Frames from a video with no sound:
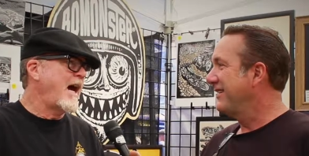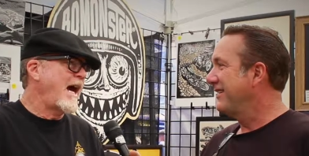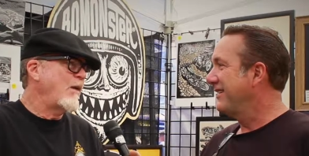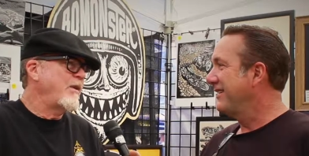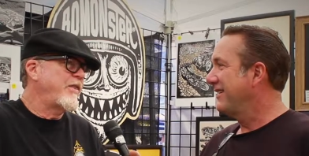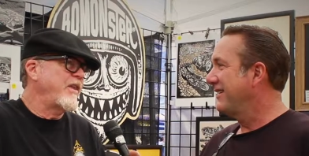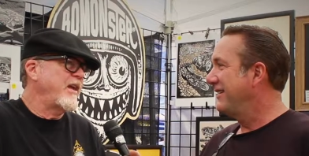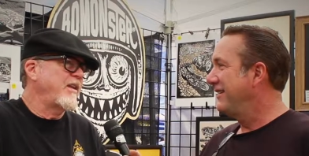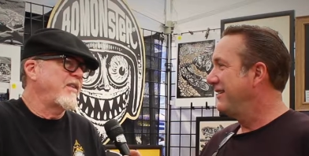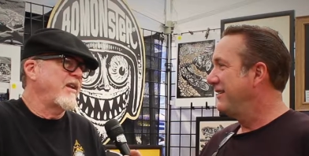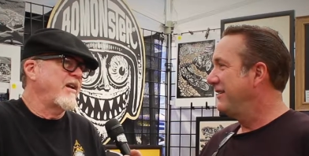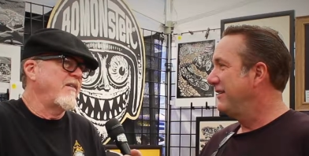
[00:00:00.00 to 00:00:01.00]
Speaker 1: I would
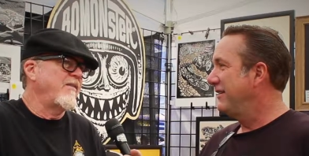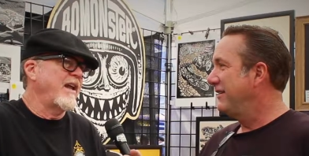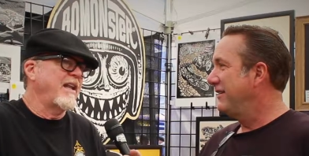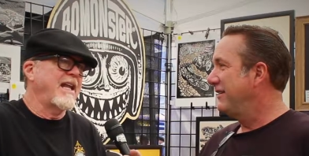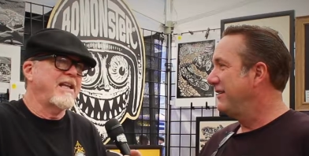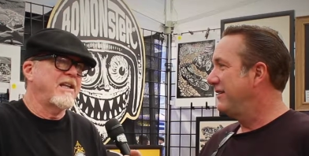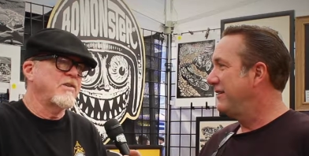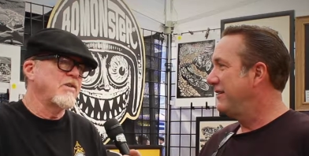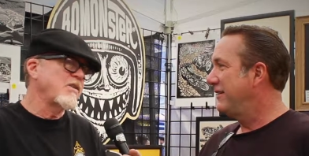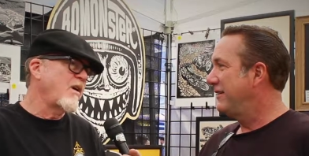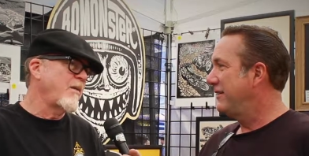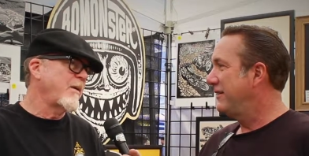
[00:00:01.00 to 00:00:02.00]
think that an event like this is
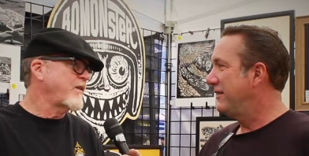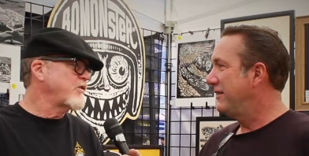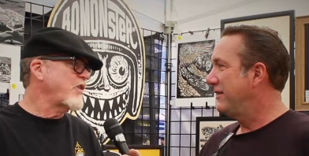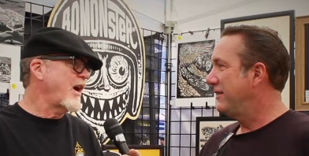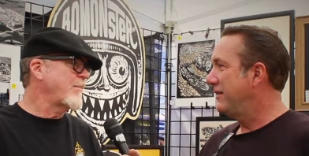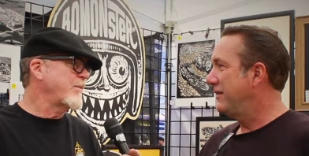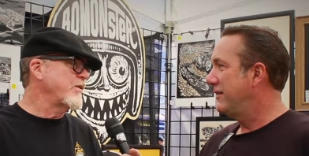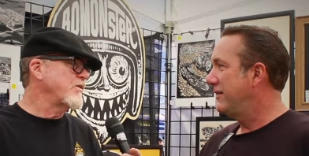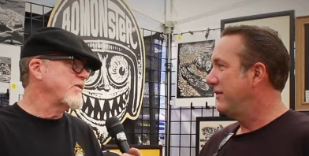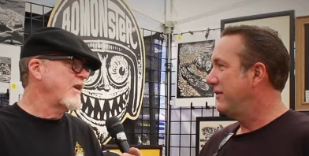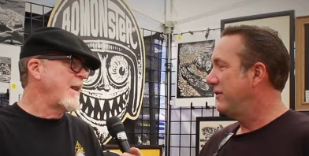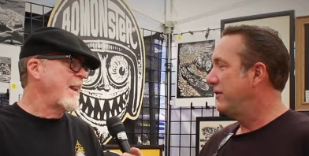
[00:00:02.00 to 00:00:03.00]
all about the
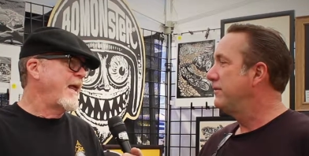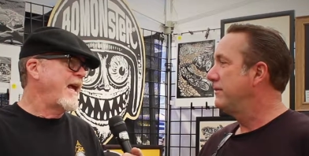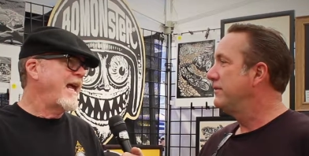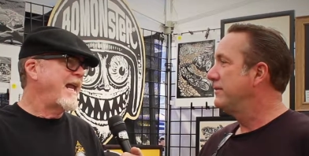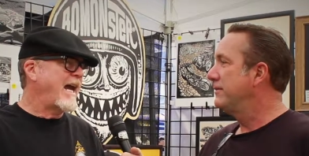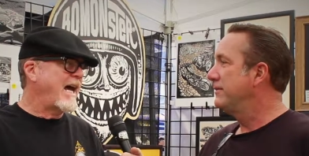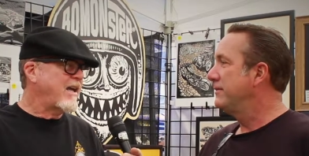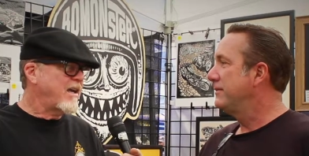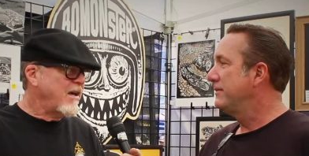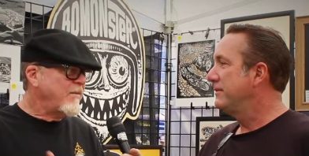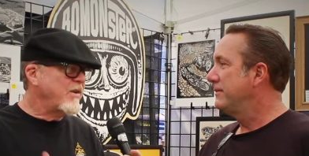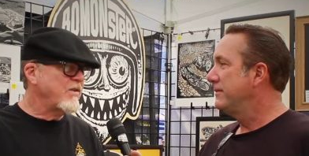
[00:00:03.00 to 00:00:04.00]
choppers. And I
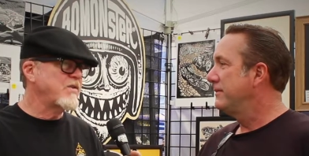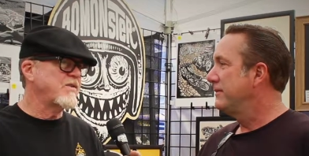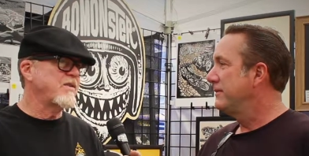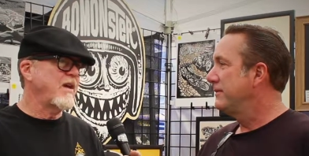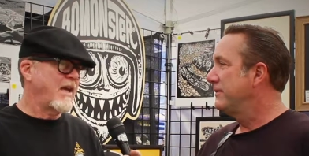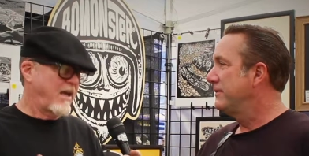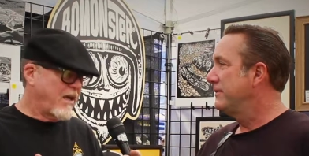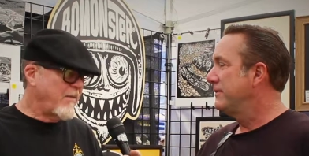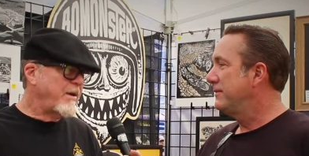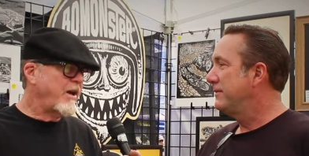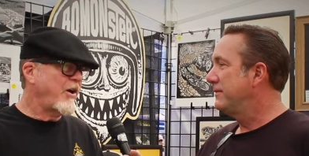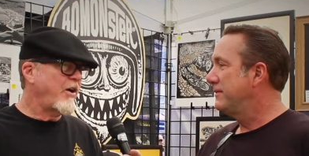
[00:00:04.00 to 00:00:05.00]
come to this, I come
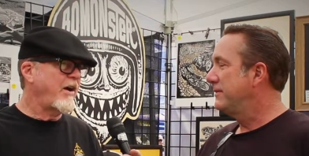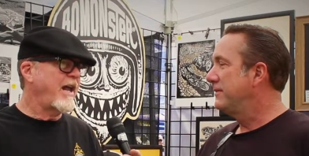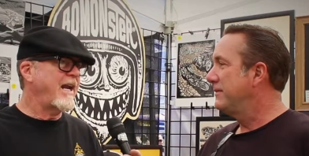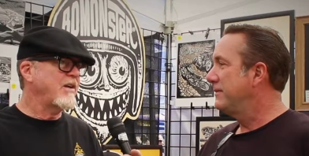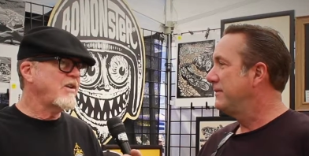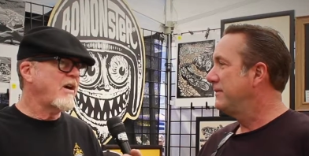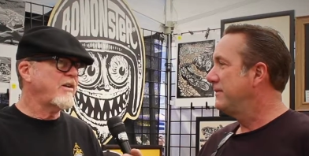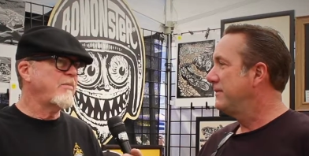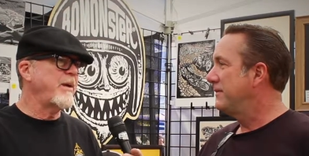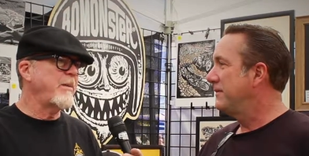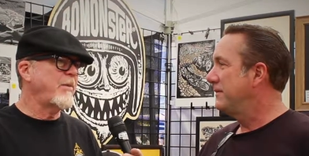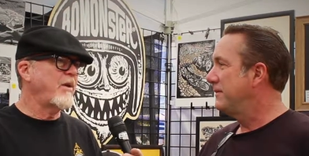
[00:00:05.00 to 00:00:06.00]
here and I talk to
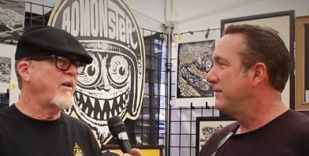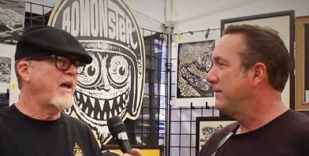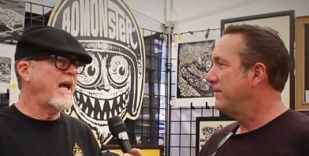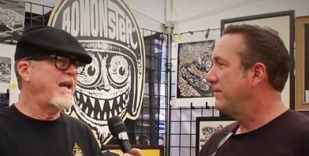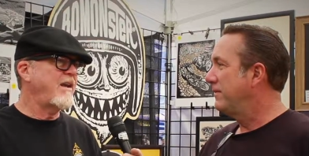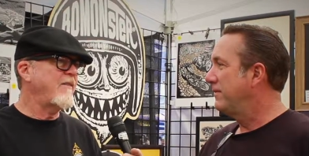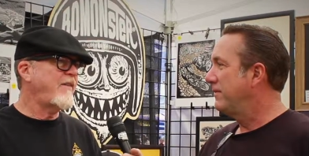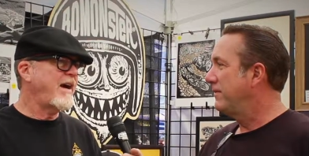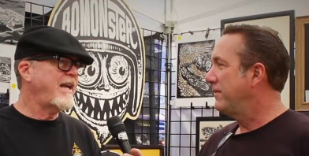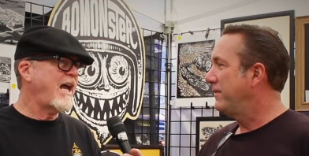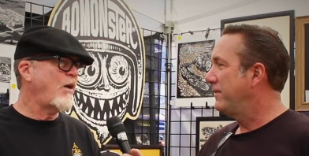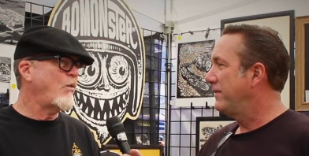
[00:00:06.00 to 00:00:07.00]
people and you
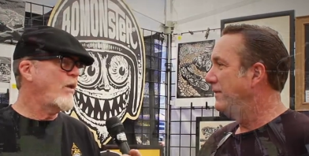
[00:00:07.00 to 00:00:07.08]
find out